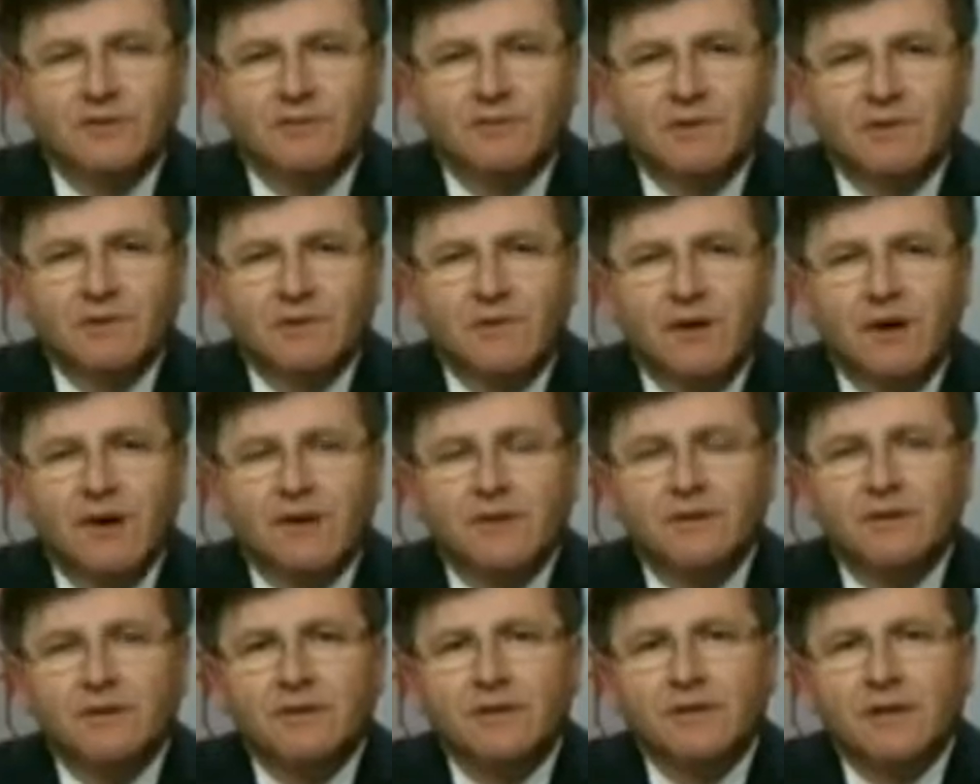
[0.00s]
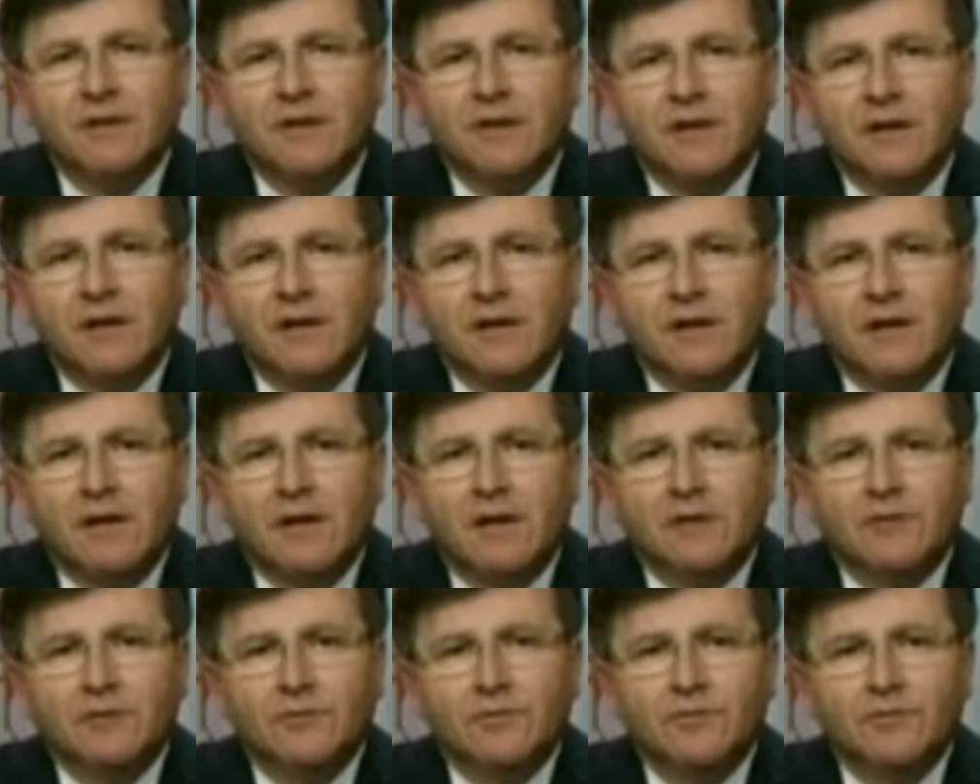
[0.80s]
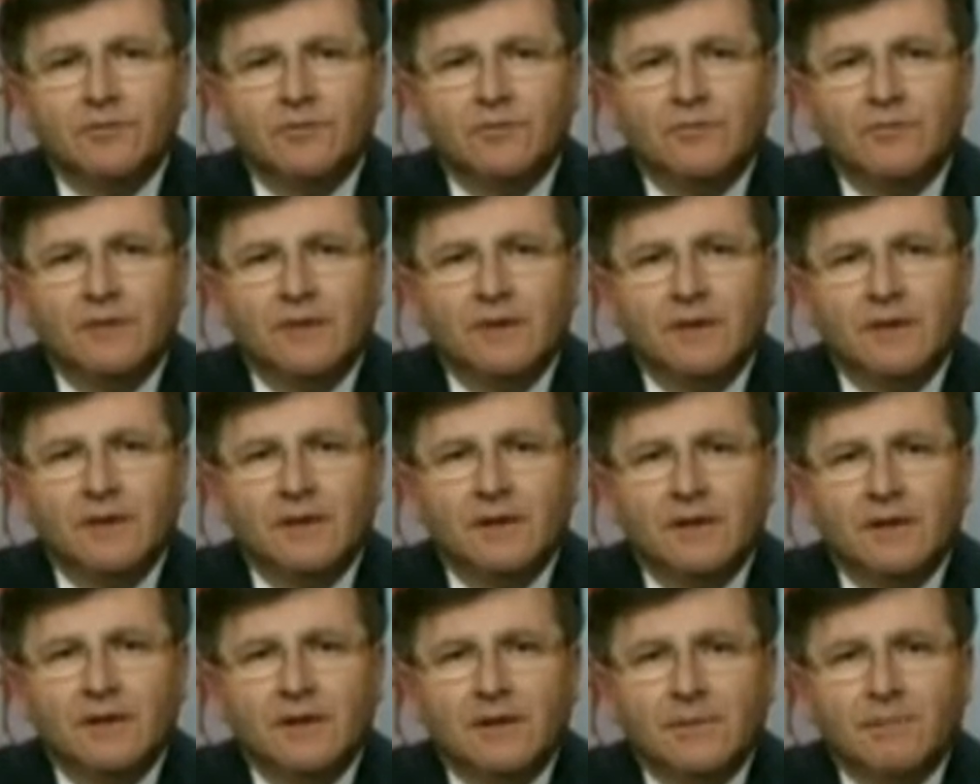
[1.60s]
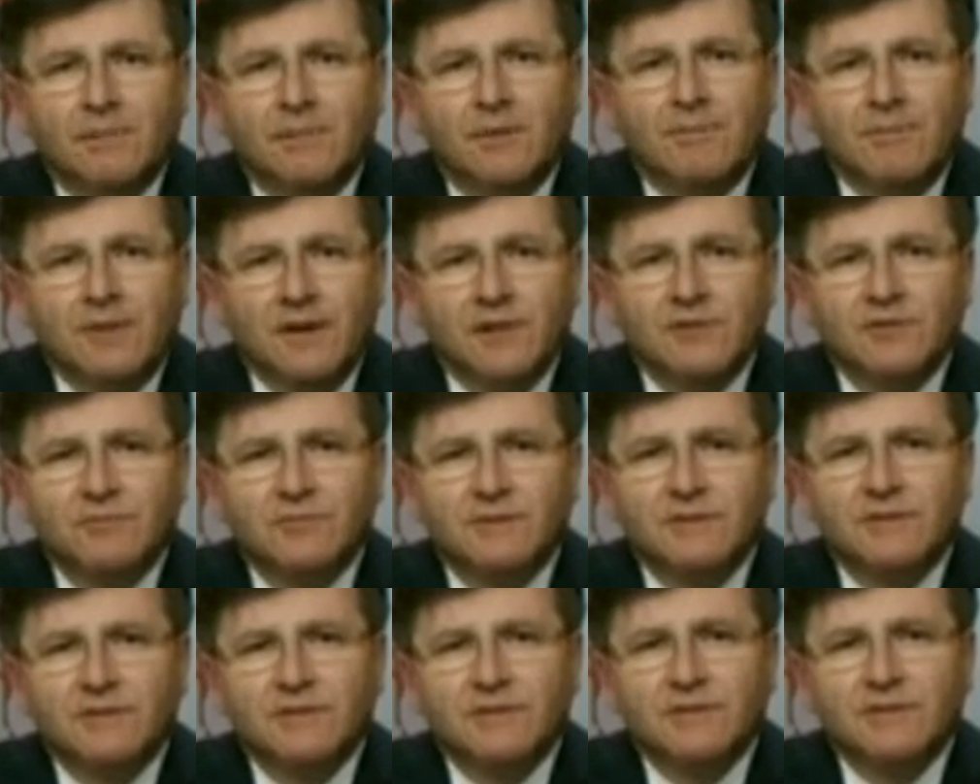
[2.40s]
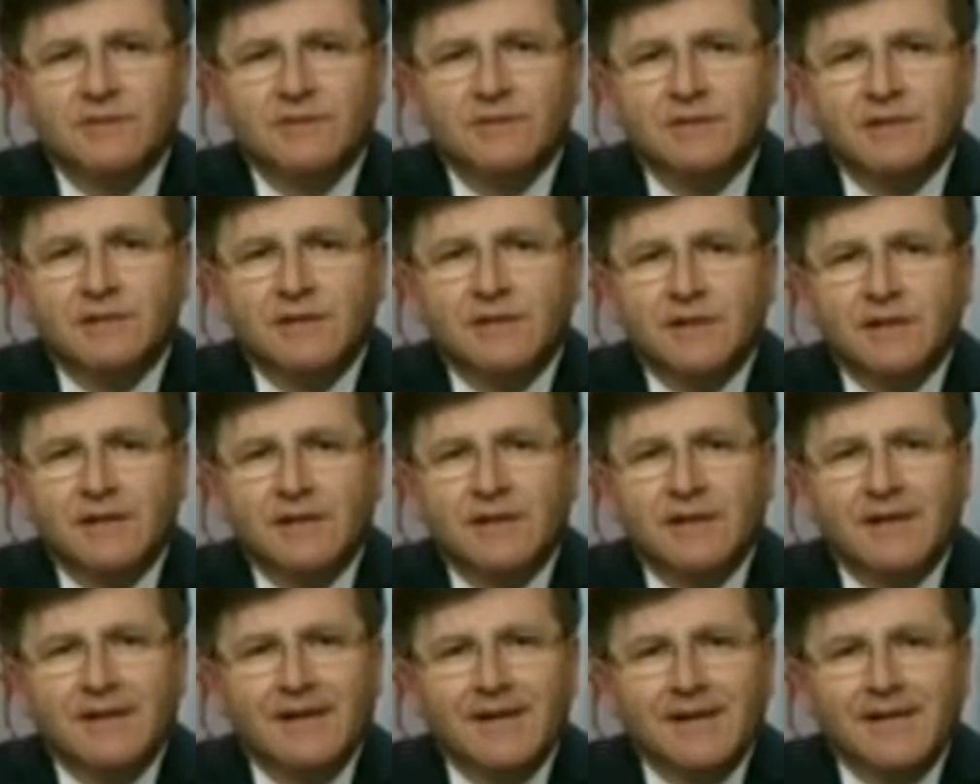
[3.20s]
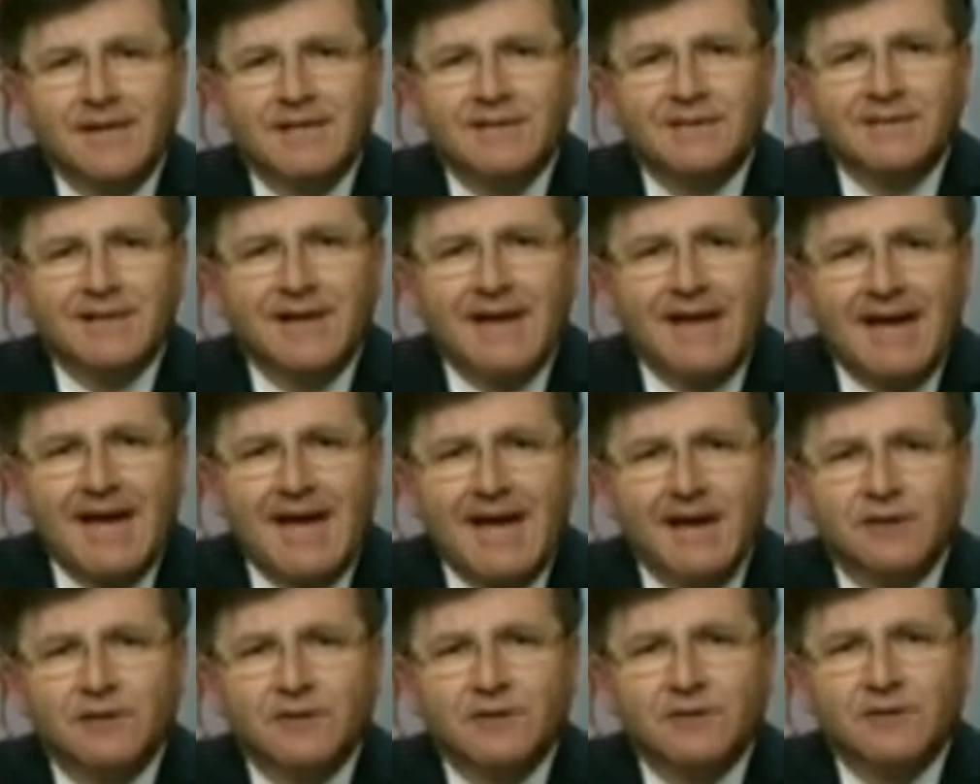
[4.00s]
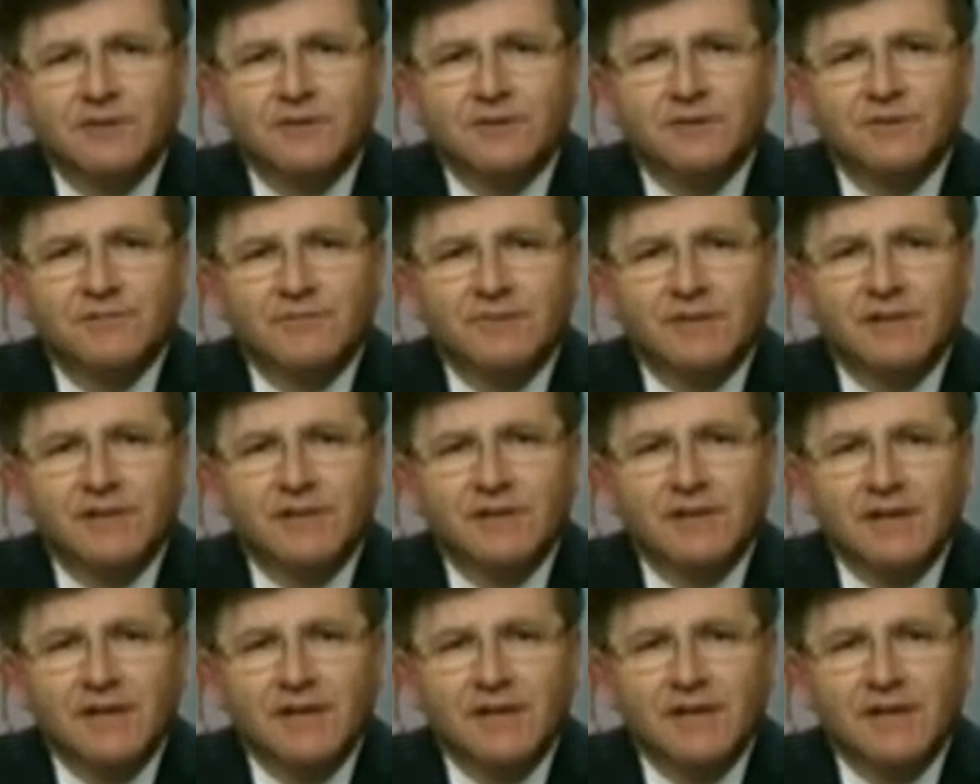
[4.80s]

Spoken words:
required to perpetuate such a heinous act on a civilian